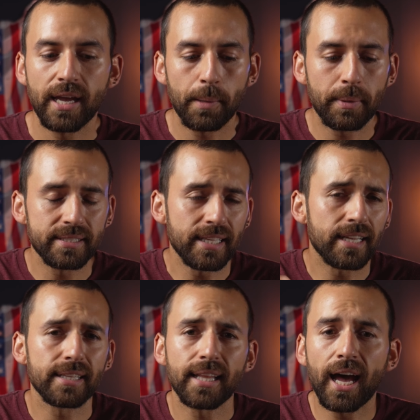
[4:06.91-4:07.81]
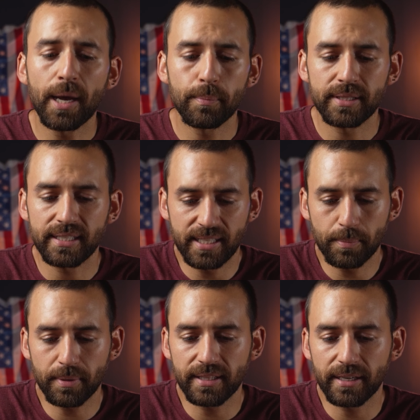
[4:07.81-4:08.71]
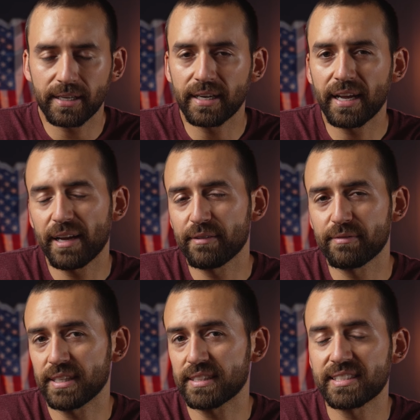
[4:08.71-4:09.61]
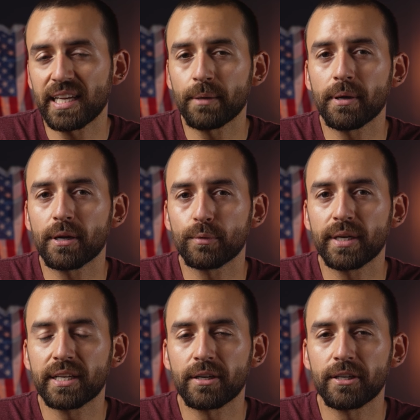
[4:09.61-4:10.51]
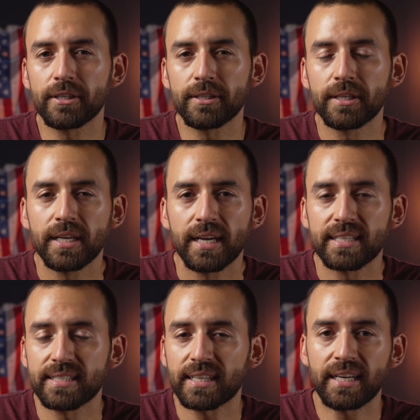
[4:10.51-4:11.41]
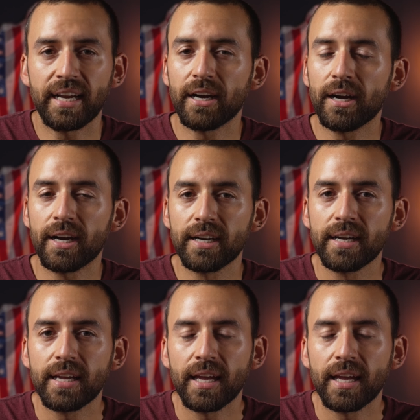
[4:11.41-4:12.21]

I mean, it's not a lot, but they typically are gonna have like the same amount of recoil as like an A R.